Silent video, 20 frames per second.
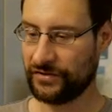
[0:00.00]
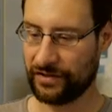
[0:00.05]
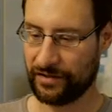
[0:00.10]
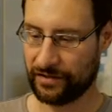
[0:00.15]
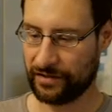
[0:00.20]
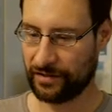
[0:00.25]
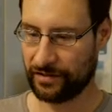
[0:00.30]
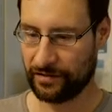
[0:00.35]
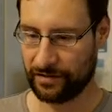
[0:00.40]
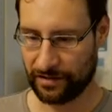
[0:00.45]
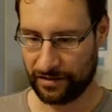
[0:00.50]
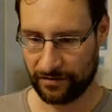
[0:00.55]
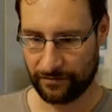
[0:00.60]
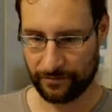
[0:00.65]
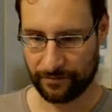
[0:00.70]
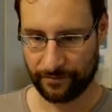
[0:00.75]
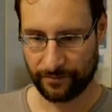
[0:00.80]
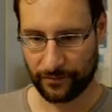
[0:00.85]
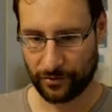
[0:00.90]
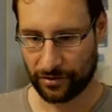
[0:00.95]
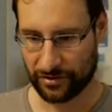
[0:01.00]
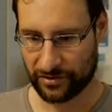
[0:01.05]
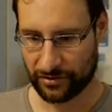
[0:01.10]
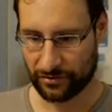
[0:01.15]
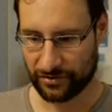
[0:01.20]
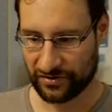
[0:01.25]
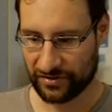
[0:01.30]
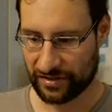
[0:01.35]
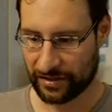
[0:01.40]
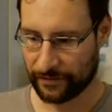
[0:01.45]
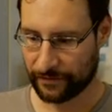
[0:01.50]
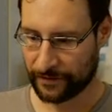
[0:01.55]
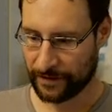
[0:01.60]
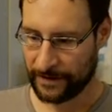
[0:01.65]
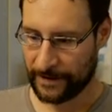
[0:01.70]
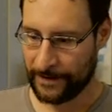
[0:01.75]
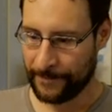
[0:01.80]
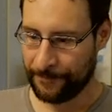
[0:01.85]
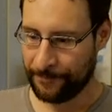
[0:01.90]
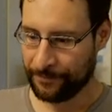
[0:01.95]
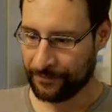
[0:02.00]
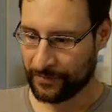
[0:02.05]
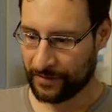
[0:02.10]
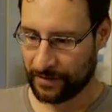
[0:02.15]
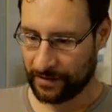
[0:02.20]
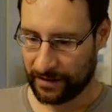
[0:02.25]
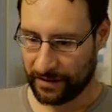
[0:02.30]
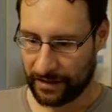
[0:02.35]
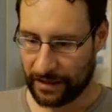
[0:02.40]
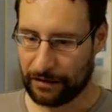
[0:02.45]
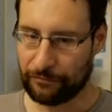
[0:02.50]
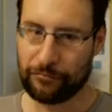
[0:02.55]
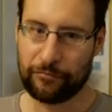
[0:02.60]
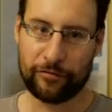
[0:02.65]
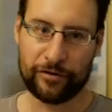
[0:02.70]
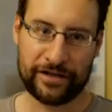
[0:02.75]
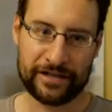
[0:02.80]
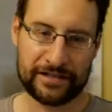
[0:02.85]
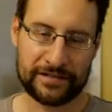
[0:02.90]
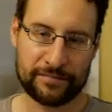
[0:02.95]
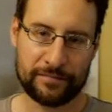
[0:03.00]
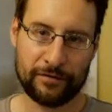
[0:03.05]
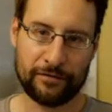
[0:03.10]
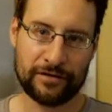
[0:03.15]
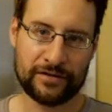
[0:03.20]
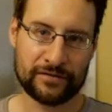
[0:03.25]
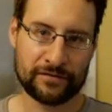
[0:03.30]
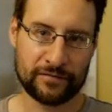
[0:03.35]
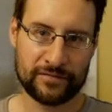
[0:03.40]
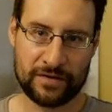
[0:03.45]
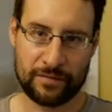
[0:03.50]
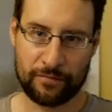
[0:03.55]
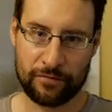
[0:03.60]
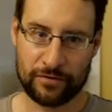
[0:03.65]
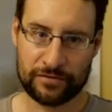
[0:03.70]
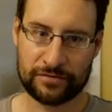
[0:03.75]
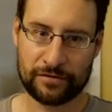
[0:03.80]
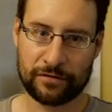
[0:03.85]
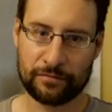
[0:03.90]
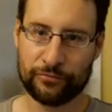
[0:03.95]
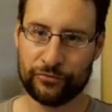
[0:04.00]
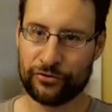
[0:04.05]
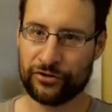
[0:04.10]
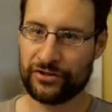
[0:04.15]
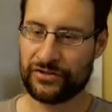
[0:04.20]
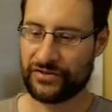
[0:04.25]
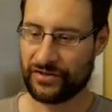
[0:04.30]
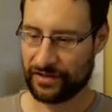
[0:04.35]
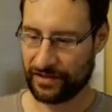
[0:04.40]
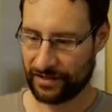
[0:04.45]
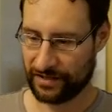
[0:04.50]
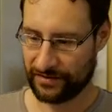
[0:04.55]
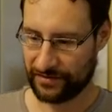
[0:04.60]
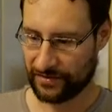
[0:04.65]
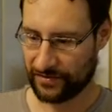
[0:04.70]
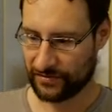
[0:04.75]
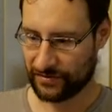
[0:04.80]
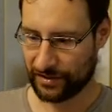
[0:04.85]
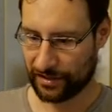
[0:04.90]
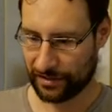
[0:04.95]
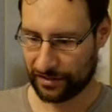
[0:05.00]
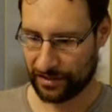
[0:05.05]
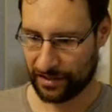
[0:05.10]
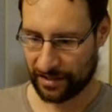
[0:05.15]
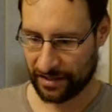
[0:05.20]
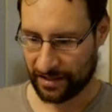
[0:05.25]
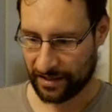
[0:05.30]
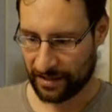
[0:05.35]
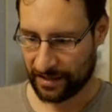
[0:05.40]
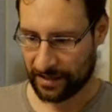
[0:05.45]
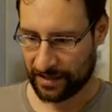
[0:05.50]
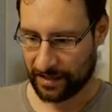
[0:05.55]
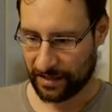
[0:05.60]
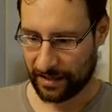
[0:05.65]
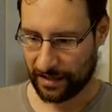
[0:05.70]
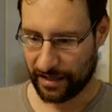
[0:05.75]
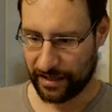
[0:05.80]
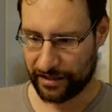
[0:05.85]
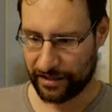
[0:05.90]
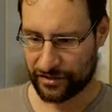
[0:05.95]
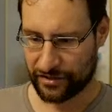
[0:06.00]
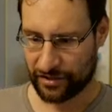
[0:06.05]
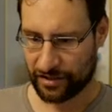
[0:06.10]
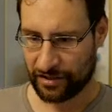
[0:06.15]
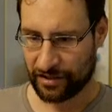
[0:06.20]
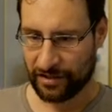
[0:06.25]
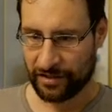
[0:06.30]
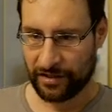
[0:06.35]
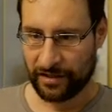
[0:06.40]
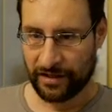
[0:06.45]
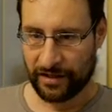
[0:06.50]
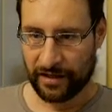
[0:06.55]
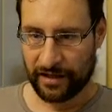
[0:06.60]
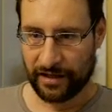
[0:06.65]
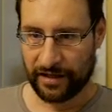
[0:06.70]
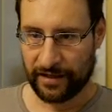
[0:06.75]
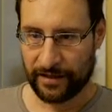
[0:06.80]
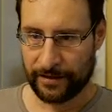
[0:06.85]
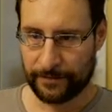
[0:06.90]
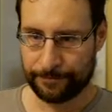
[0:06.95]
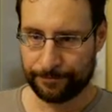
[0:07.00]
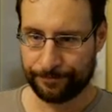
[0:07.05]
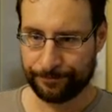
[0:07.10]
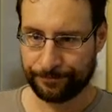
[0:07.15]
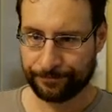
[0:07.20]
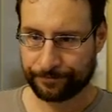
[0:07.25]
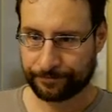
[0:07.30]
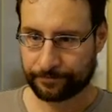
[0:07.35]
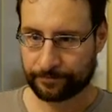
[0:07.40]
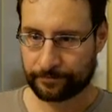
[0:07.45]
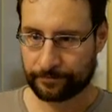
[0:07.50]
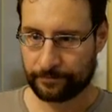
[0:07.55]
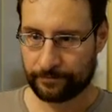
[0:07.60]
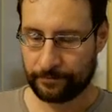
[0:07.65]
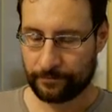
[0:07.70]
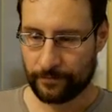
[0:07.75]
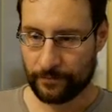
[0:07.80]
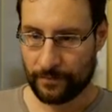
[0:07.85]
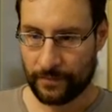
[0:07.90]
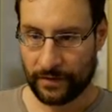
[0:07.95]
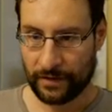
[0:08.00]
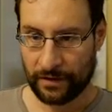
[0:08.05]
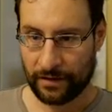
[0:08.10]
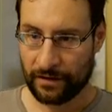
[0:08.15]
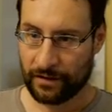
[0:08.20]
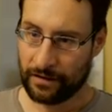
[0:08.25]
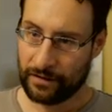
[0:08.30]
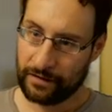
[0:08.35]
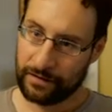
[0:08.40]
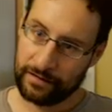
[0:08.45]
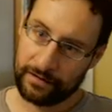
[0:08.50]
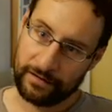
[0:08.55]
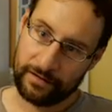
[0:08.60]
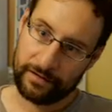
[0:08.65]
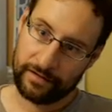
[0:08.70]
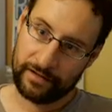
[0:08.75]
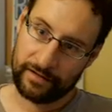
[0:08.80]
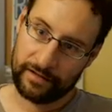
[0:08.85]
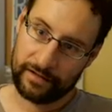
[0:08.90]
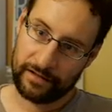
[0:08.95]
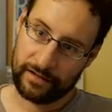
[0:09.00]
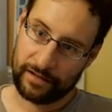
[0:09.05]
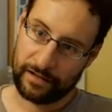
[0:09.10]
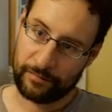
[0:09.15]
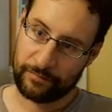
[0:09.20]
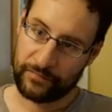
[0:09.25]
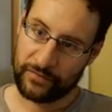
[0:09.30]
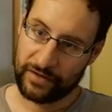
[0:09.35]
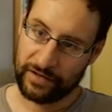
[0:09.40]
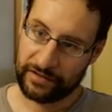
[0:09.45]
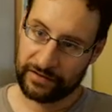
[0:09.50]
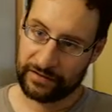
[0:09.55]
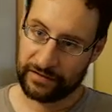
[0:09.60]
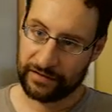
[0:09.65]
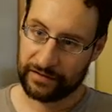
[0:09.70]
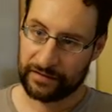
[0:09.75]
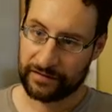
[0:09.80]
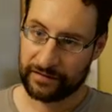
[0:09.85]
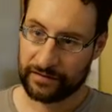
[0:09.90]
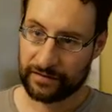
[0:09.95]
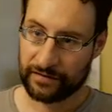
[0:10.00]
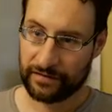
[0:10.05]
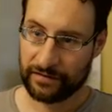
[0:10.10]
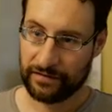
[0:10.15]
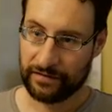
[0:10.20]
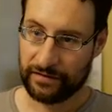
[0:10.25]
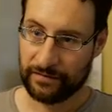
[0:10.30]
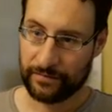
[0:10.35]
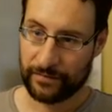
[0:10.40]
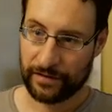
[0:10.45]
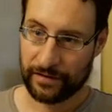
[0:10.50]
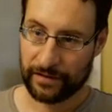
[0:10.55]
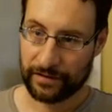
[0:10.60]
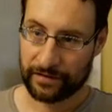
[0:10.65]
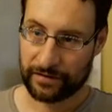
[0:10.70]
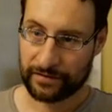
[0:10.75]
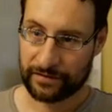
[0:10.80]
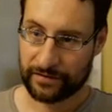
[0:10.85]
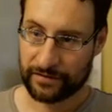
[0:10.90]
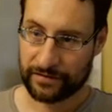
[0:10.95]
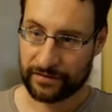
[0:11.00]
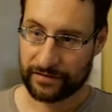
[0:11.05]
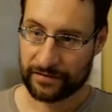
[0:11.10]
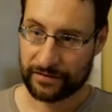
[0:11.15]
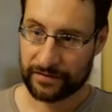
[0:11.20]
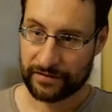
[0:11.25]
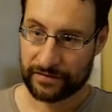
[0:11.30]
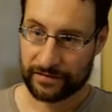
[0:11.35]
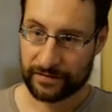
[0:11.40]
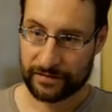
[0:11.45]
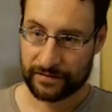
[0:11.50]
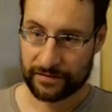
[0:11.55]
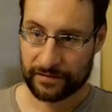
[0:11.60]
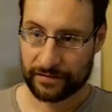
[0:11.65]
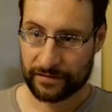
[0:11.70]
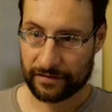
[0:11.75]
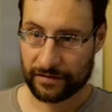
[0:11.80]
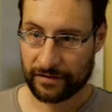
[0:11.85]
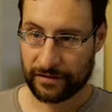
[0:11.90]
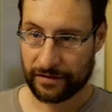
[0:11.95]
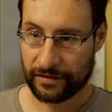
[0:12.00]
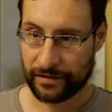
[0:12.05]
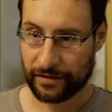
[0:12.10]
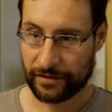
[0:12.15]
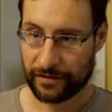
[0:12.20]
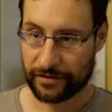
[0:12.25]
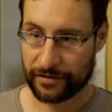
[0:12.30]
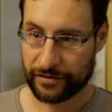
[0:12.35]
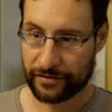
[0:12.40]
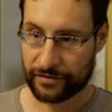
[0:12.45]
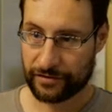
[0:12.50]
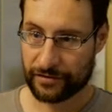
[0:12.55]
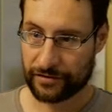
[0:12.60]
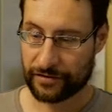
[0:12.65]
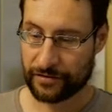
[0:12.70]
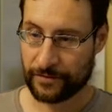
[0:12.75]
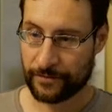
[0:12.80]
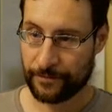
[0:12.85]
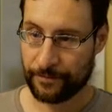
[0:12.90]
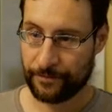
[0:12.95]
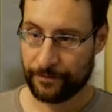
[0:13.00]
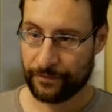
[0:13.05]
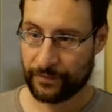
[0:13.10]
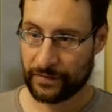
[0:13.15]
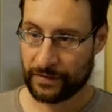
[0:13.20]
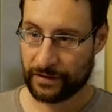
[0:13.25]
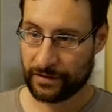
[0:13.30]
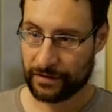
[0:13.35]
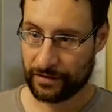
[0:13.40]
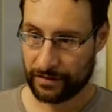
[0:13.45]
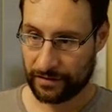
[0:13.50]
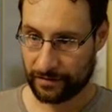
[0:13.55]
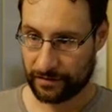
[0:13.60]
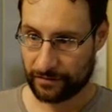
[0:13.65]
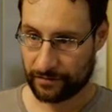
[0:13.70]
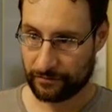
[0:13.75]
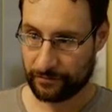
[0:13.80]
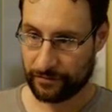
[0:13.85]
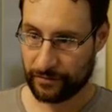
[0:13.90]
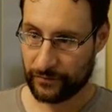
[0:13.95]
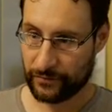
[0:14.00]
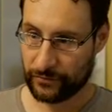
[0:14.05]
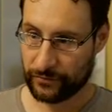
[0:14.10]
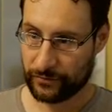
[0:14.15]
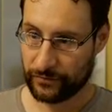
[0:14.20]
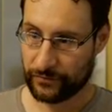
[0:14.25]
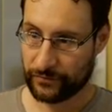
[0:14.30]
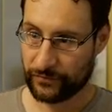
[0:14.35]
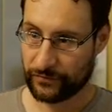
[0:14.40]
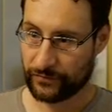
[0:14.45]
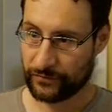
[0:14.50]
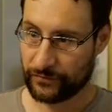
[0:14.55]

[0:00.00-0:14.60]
and all the good stuff everyone experienced from their personal computers in the sustained age. Updated Emacs cache and remove